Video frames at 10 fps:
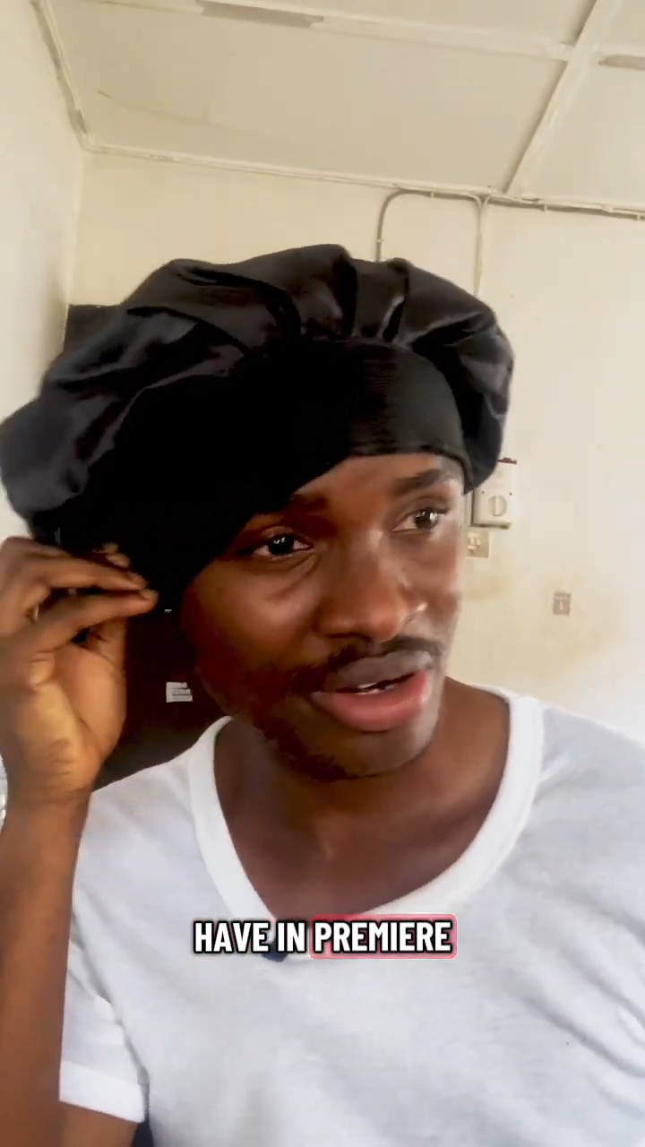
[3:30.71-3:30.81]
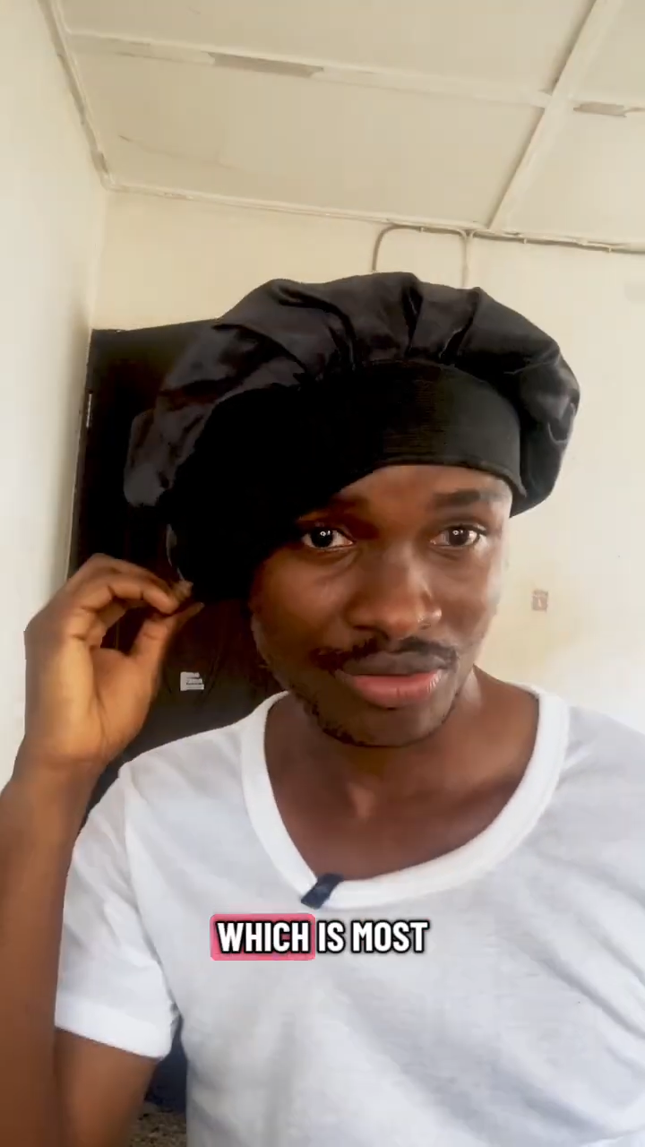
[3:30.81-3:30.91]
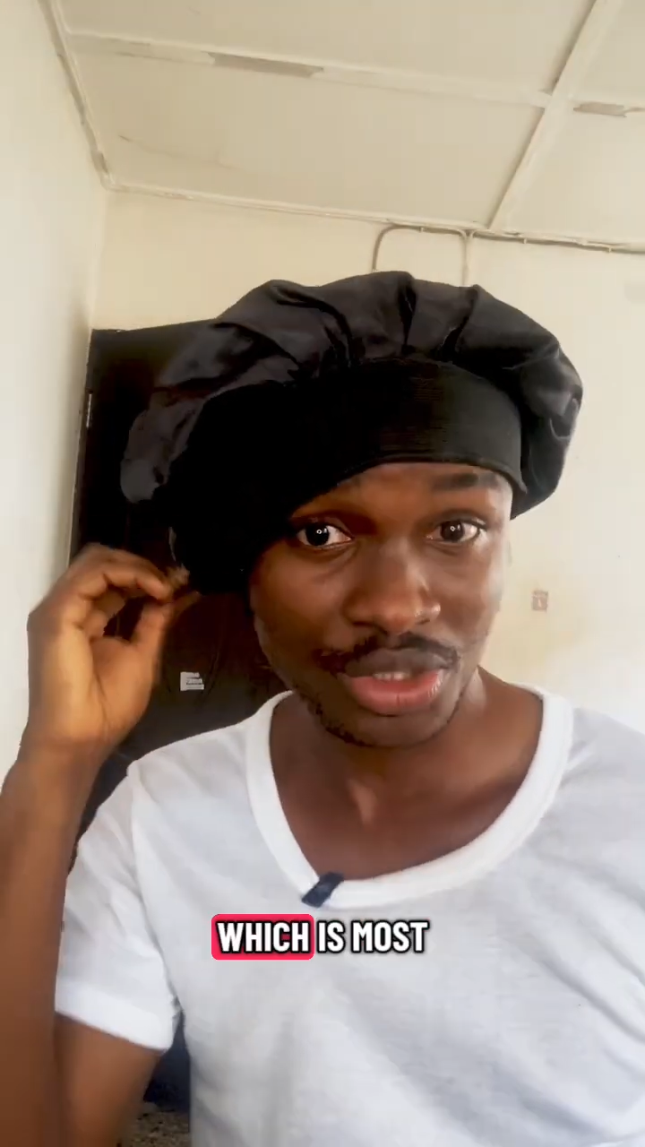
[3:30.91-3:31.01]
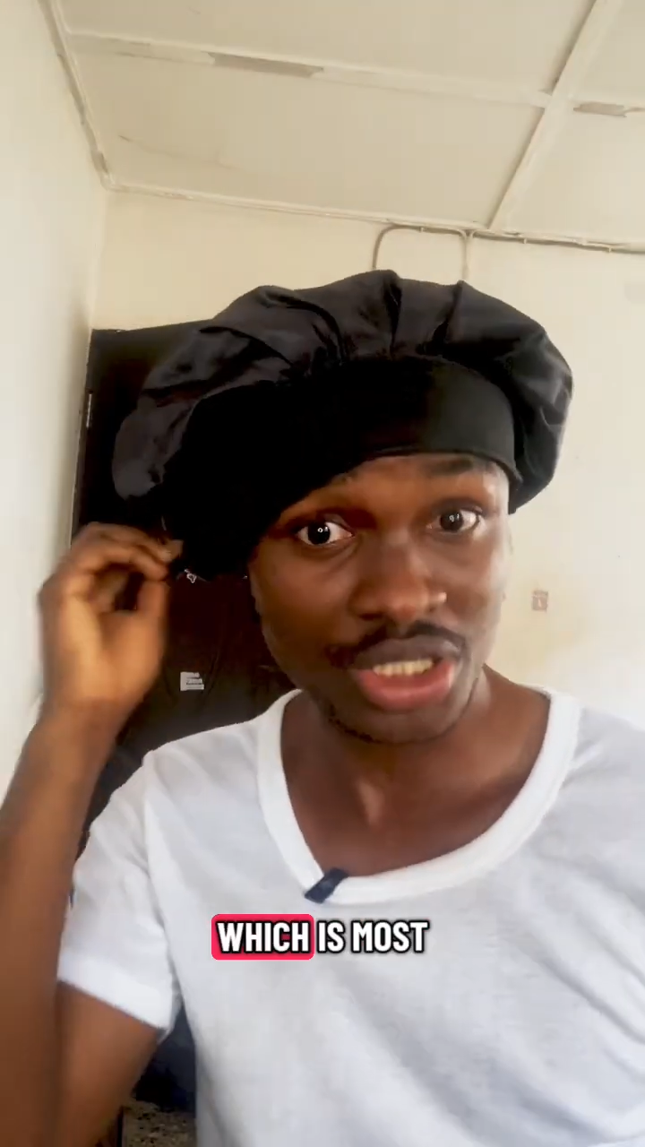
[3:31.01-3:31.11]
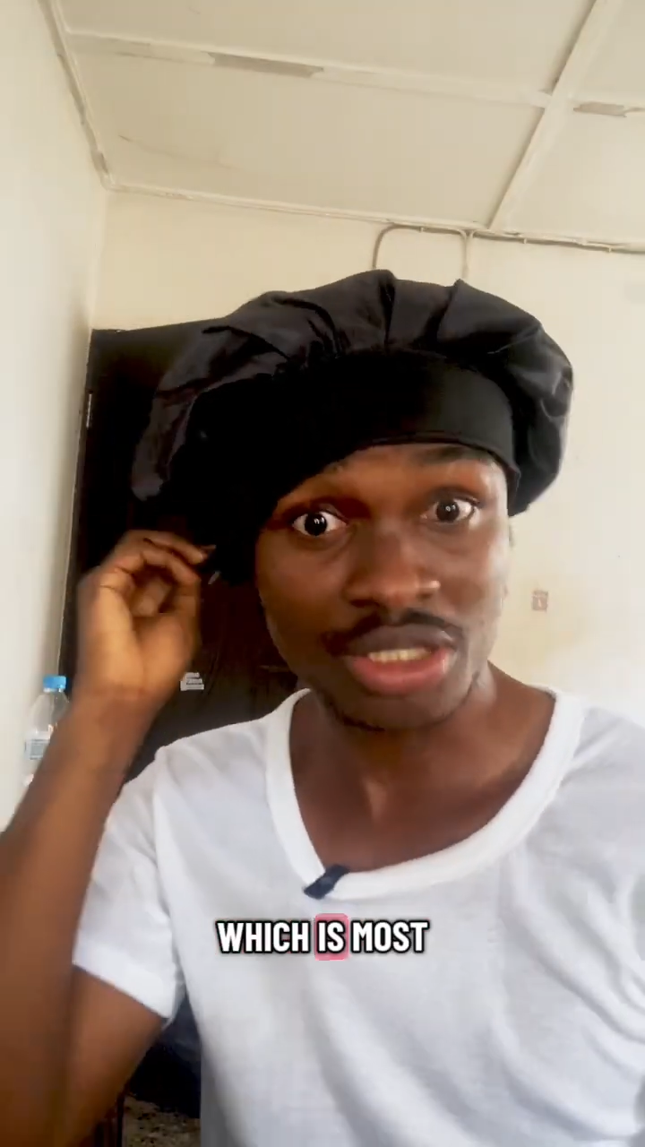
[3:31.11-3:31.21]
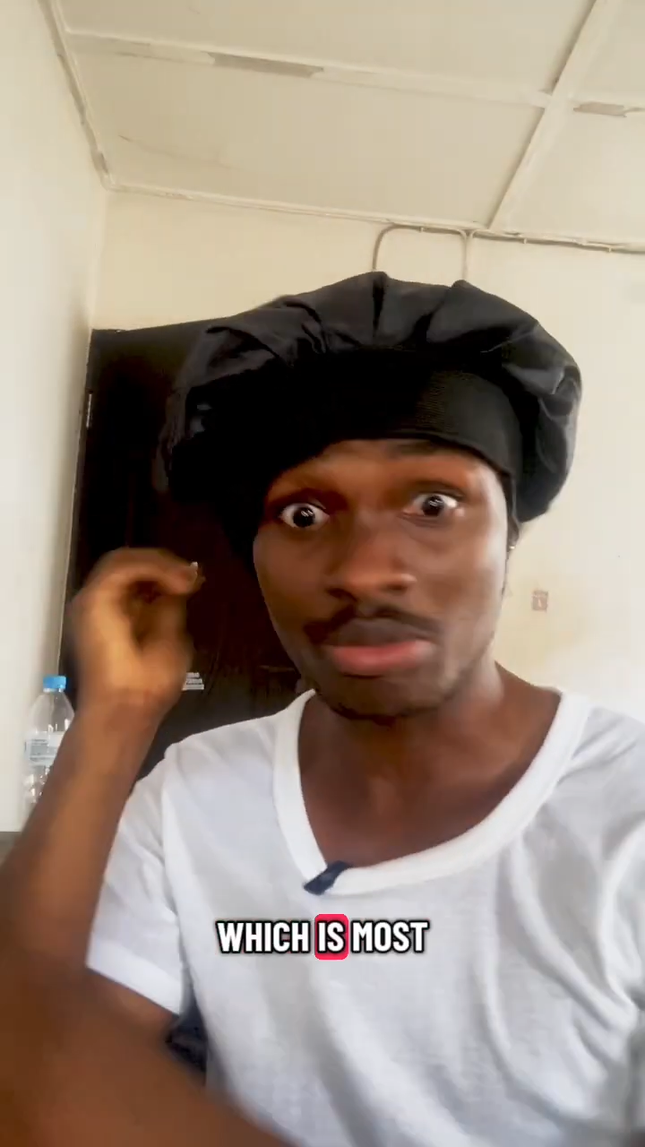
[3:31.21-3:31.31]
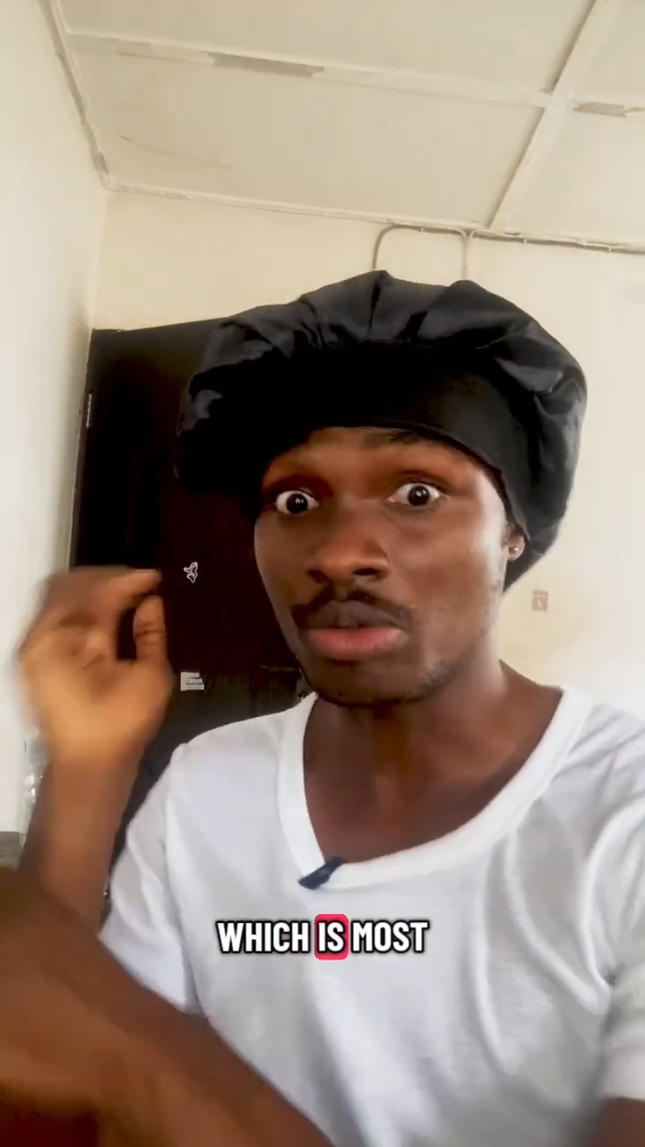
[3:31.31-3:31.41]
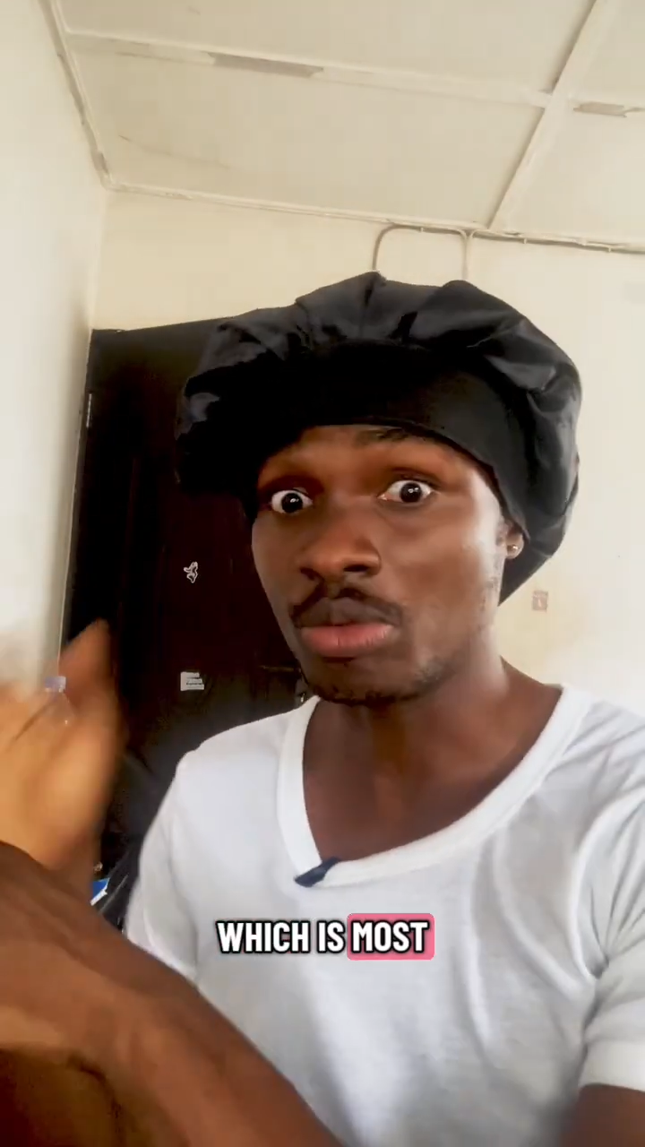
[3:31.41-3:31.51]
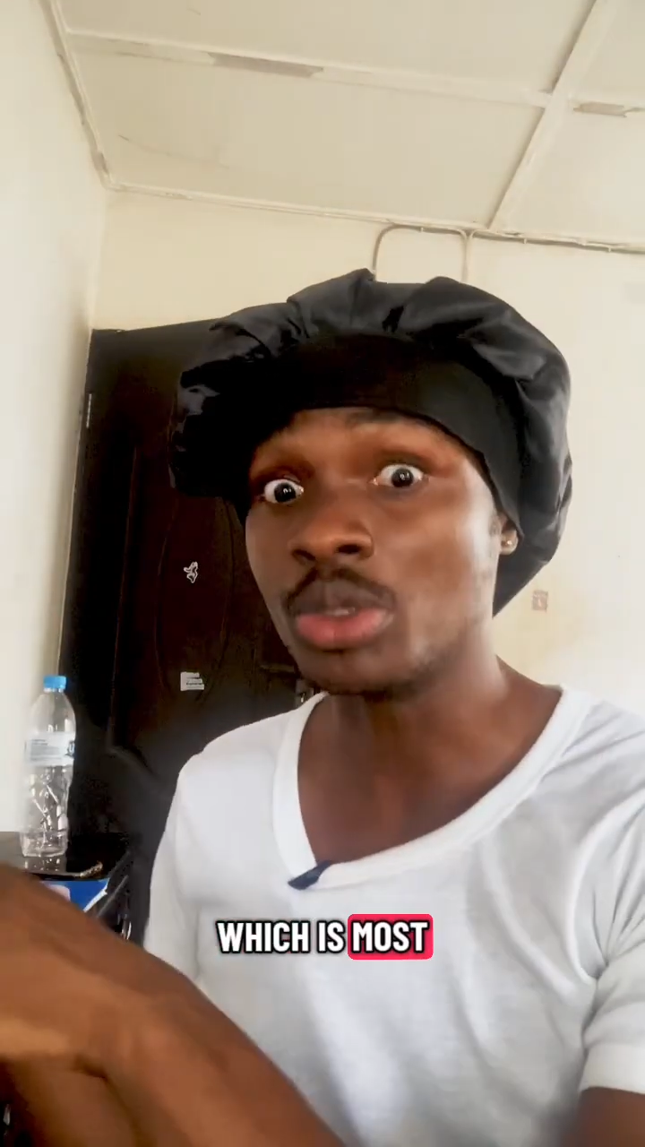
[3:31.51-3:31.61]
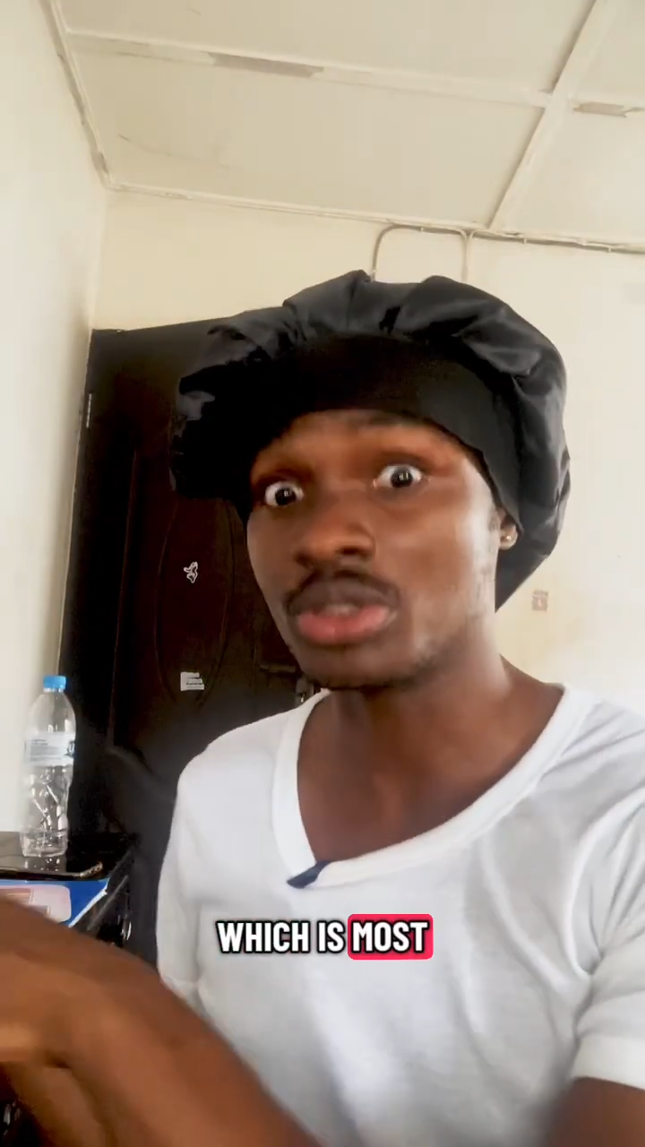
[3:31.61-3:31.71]
which is
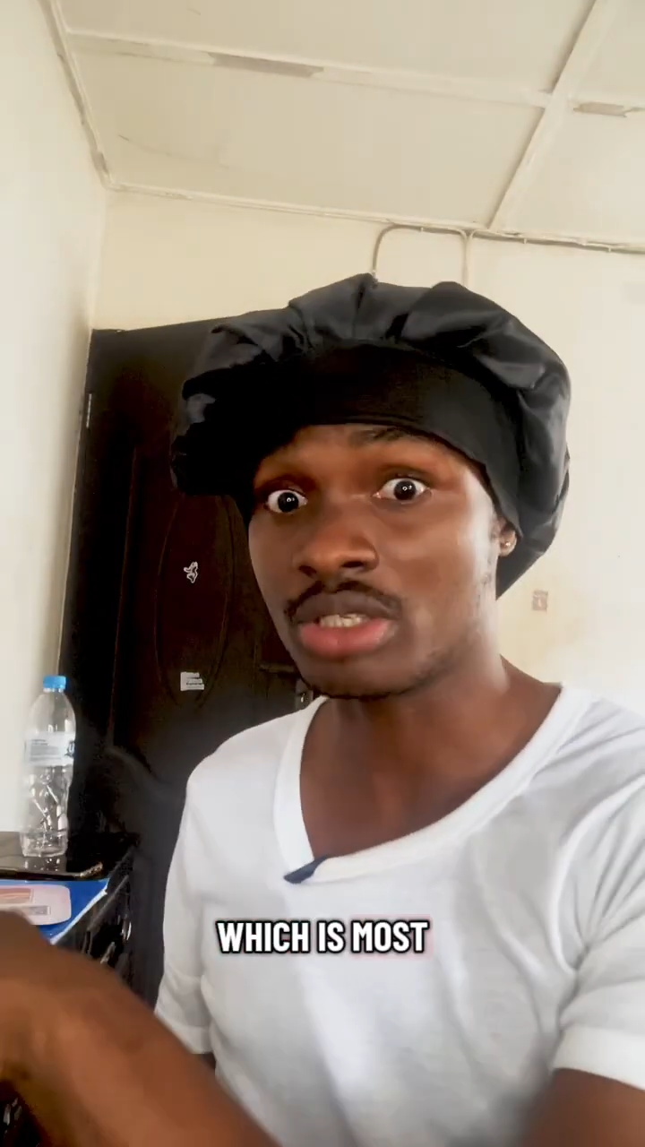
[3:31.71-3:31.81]
most